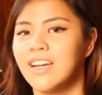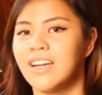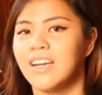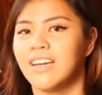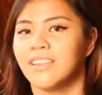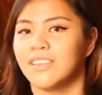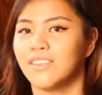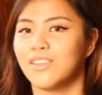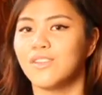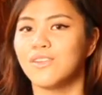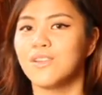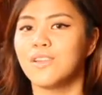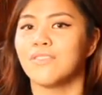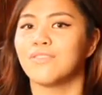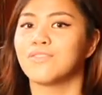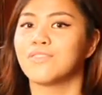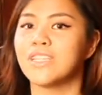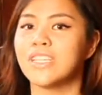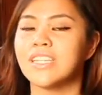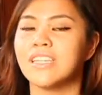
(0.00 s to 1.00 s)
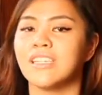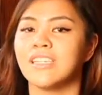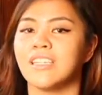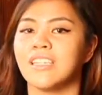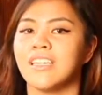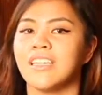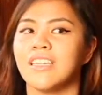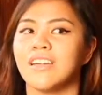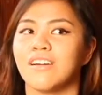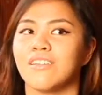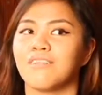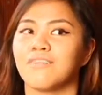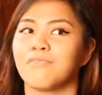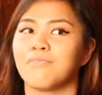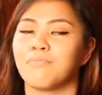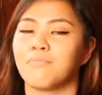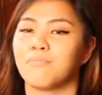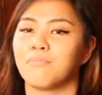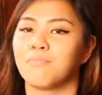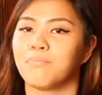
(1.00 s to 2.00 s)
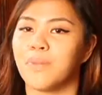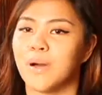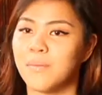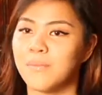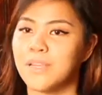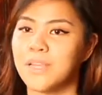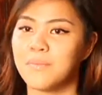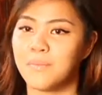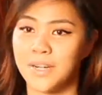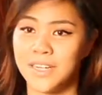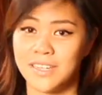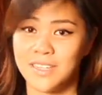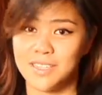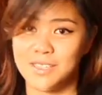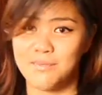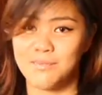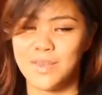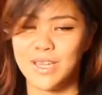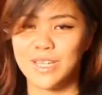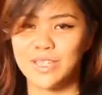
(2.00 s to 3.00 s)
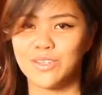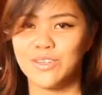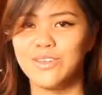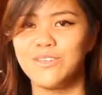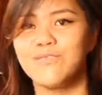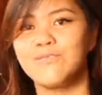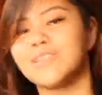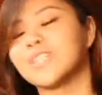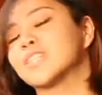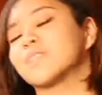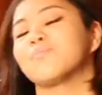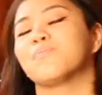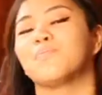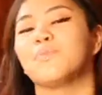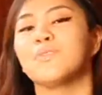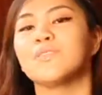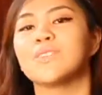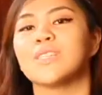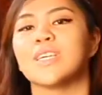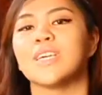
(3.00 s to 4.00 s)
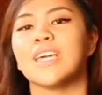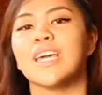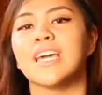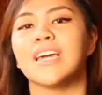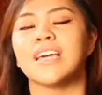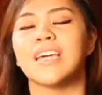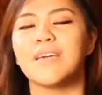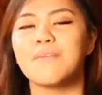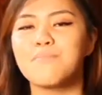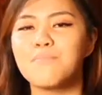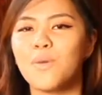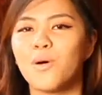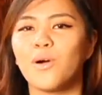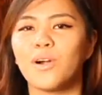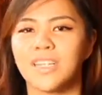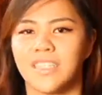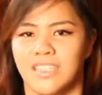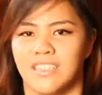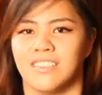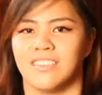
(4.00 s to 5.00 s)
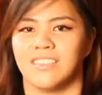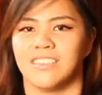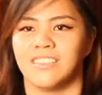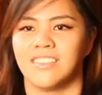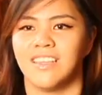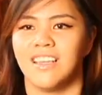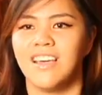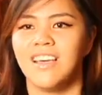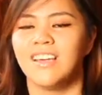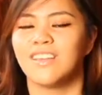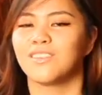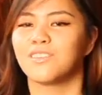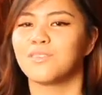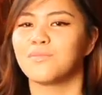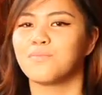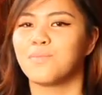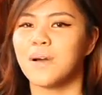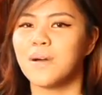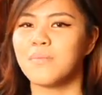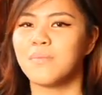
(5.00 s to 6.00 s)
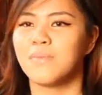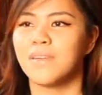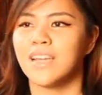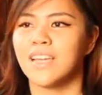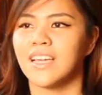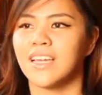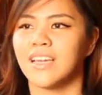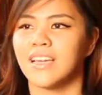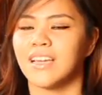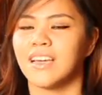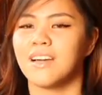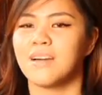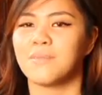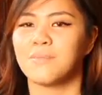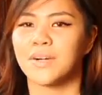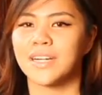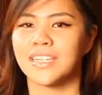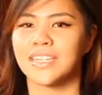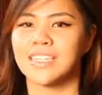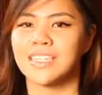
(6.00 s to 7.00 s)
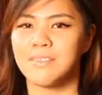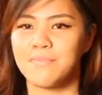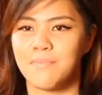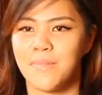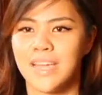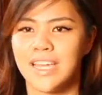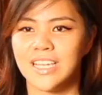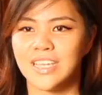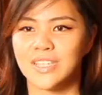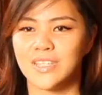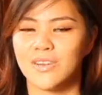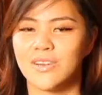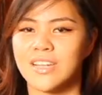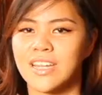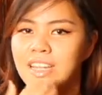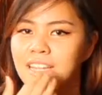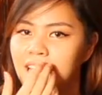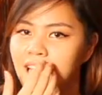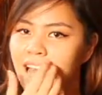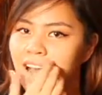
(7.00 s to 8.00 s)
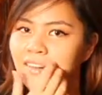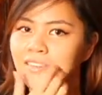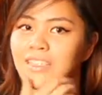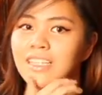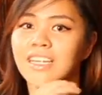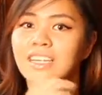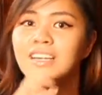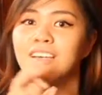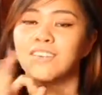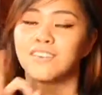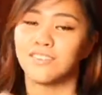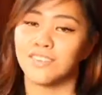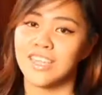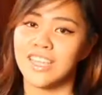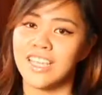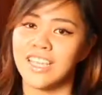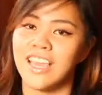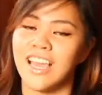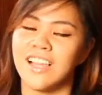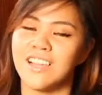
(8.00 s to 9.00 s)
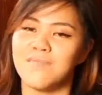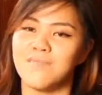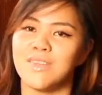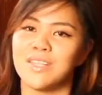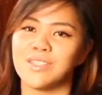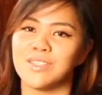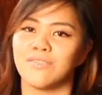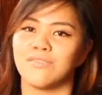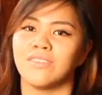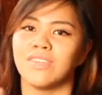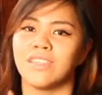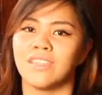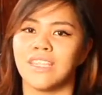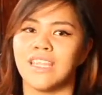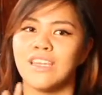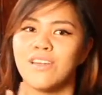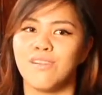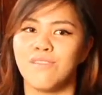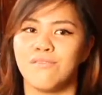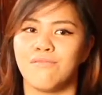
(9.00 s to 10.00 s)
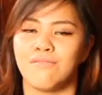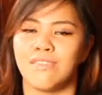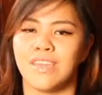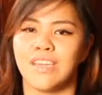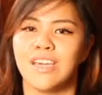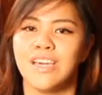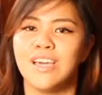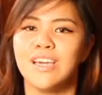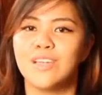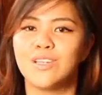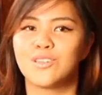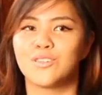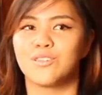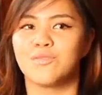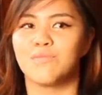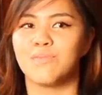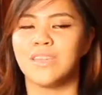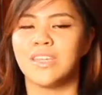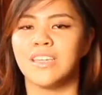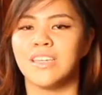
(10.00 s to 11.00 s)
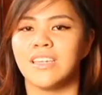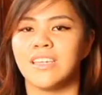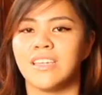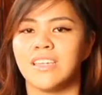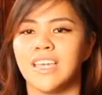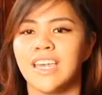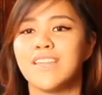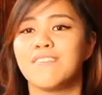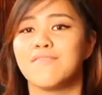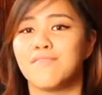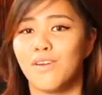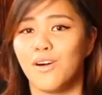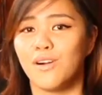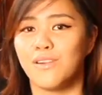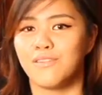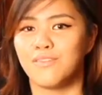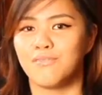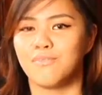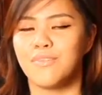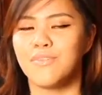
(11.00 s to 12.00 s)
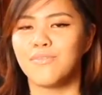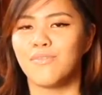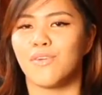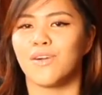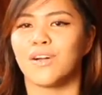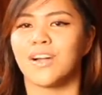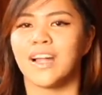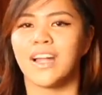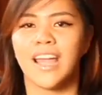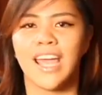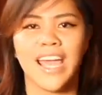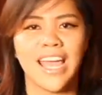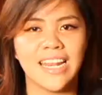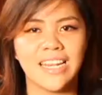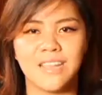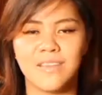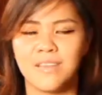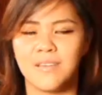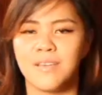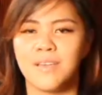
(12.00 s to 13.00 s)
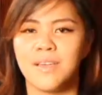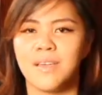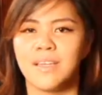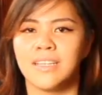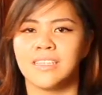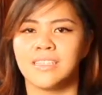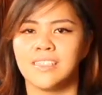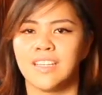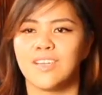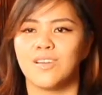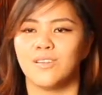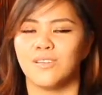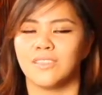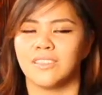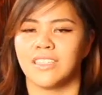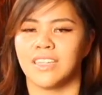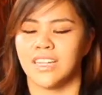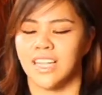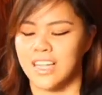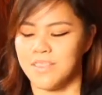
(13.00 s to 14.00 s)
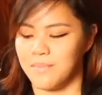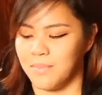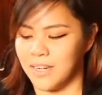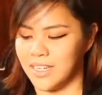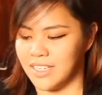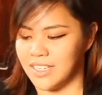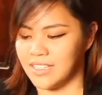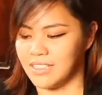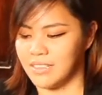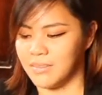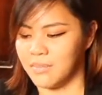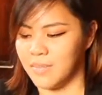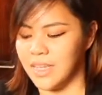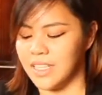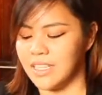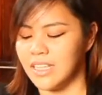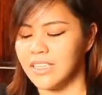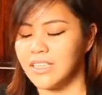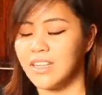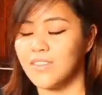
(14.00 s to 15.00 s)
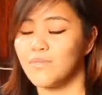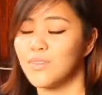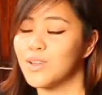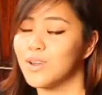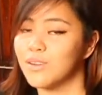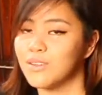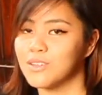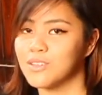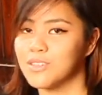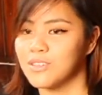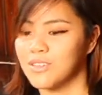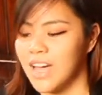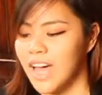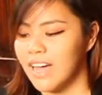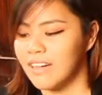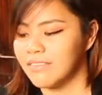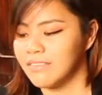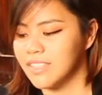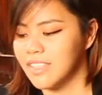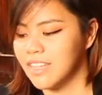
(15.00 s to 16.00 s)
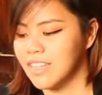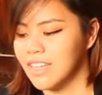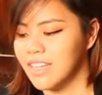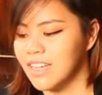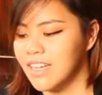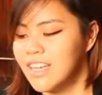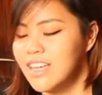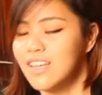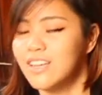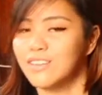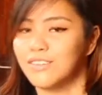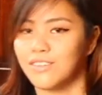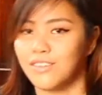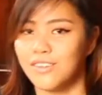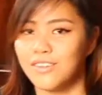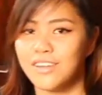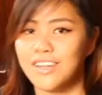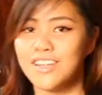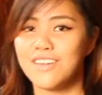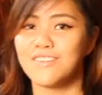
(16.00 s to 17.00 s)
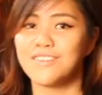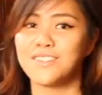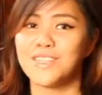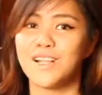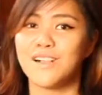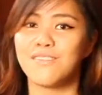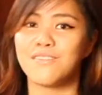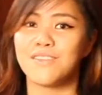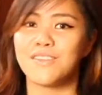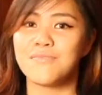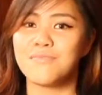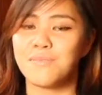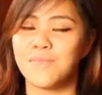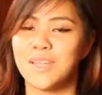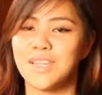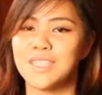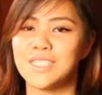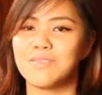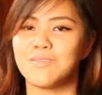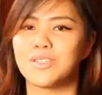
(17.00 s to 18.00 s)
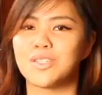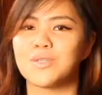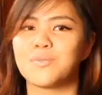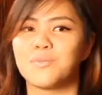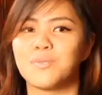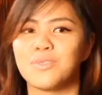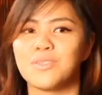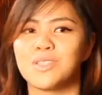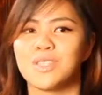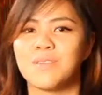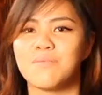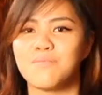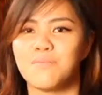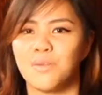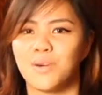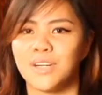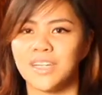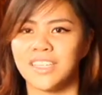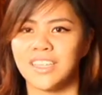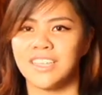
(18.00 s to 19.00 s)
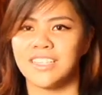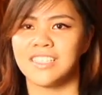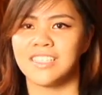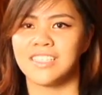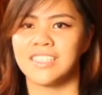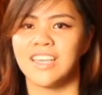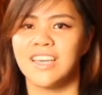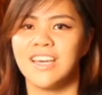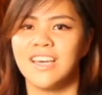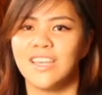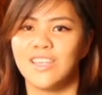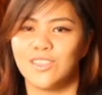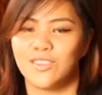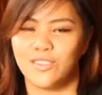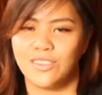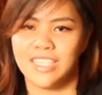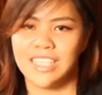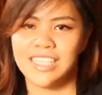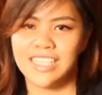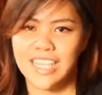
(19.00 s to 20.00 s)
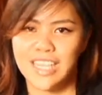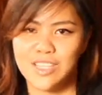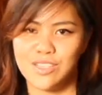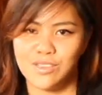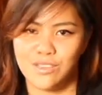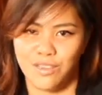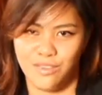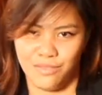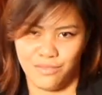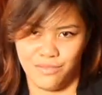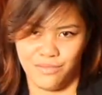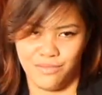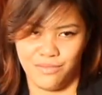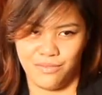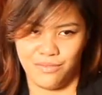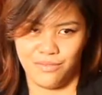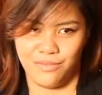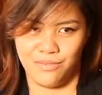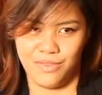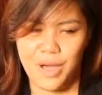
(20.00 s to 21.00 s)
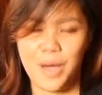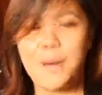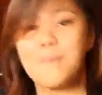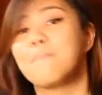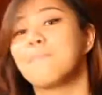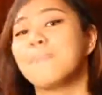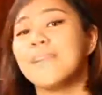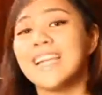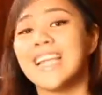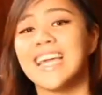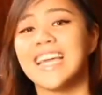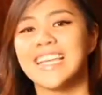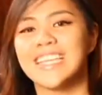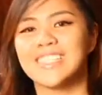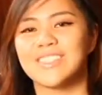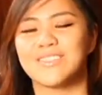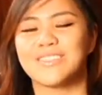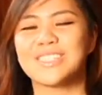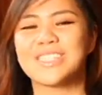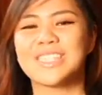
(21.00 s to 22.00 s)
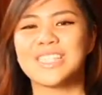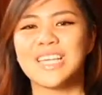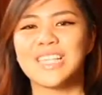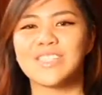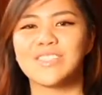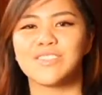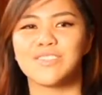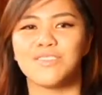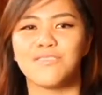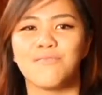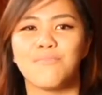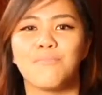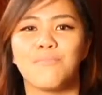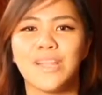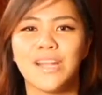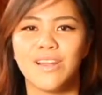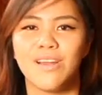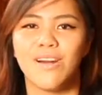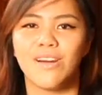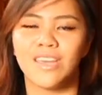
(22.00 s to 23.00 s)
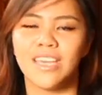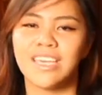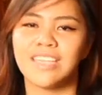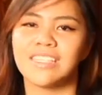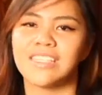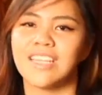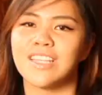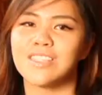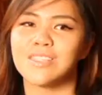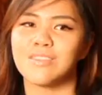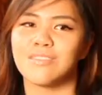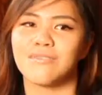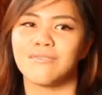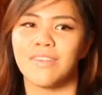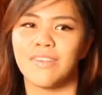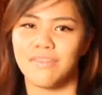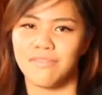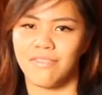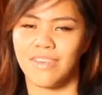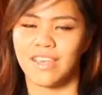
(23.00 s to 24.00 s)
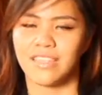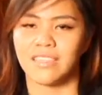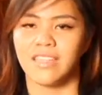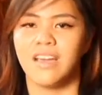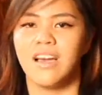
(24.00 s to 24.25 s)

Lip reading: theory of Trinity of public participation, which puts importance to public participation and how the three elements of the TOV should be involved before any stakeholder can participate. And then we also have the theory of self-in-place, which puts importance to the sense of place or sense of belonging, sense of effect